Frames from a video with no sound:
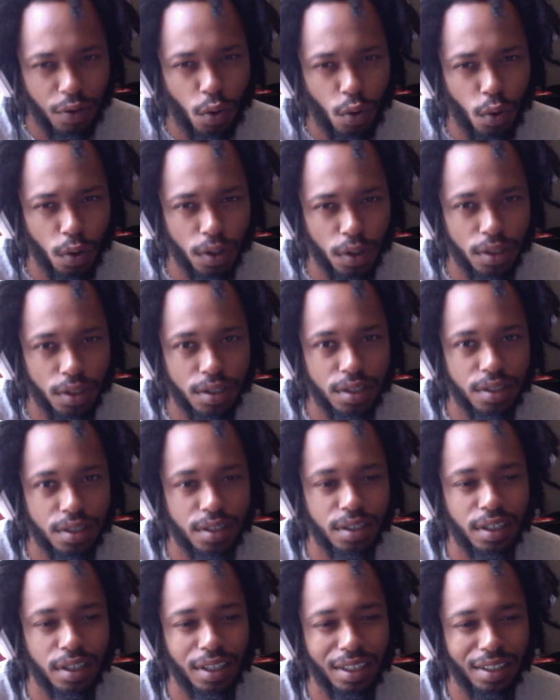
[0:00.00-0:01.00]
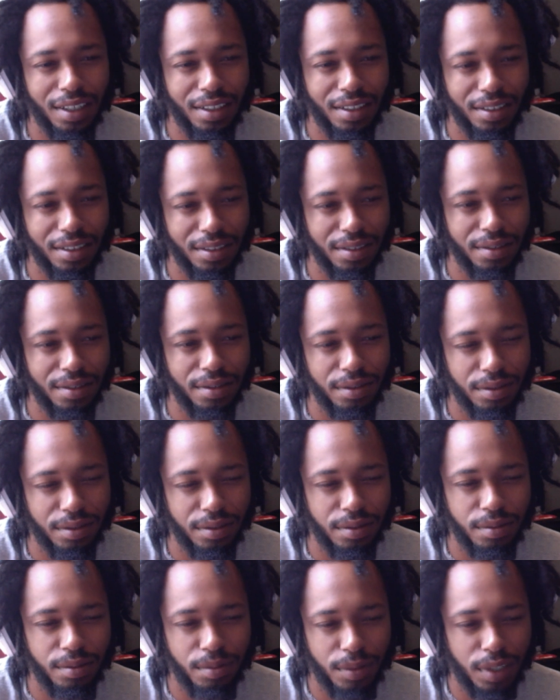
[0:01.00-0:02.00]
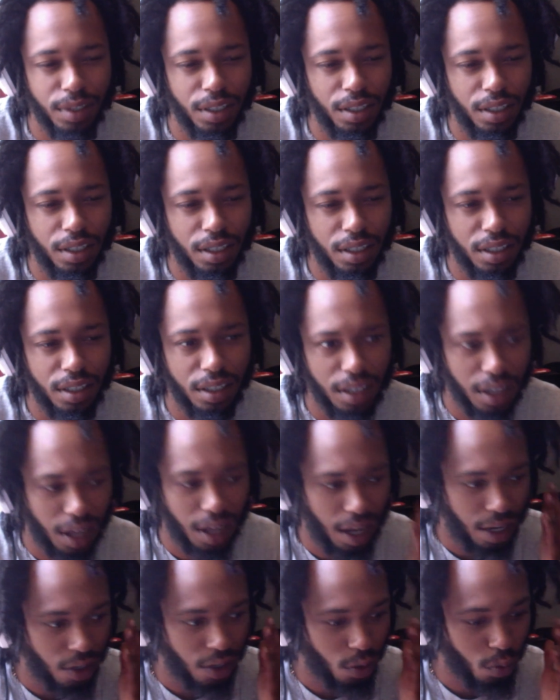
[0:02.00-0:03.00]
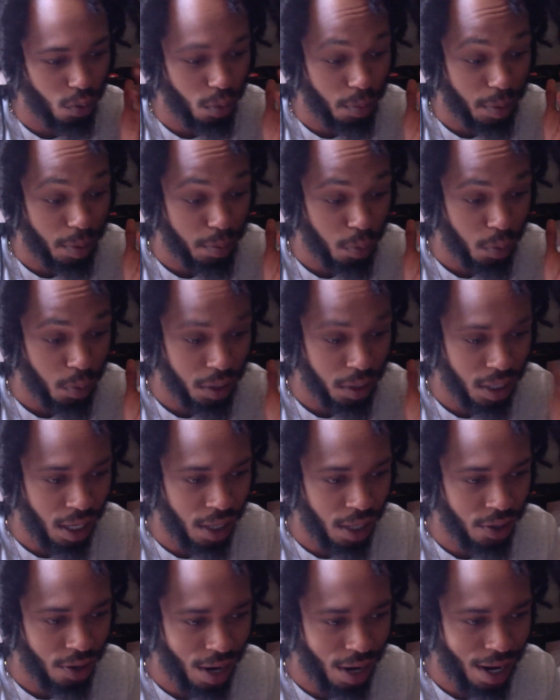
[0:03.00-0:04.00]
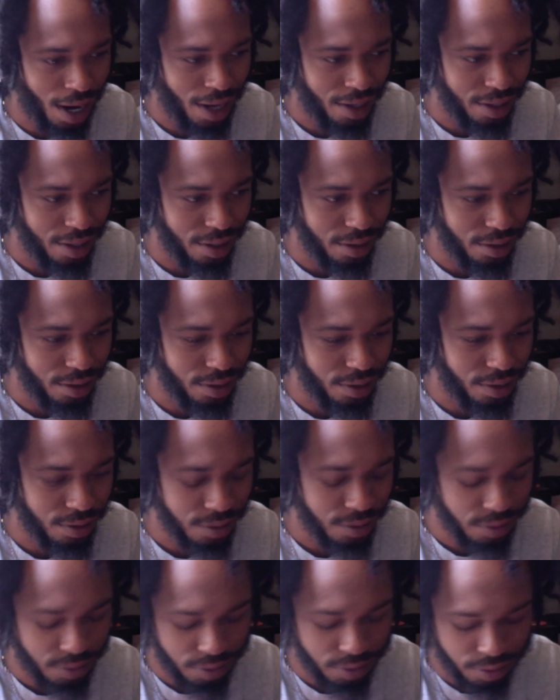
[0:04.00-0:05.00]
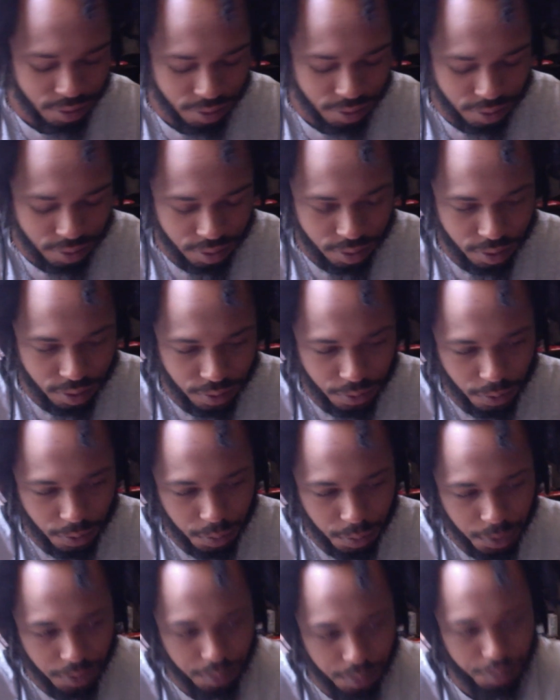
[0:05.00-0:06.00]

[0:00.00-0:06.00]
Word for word: Horus, and I don't remember what the other eye is. You feel me?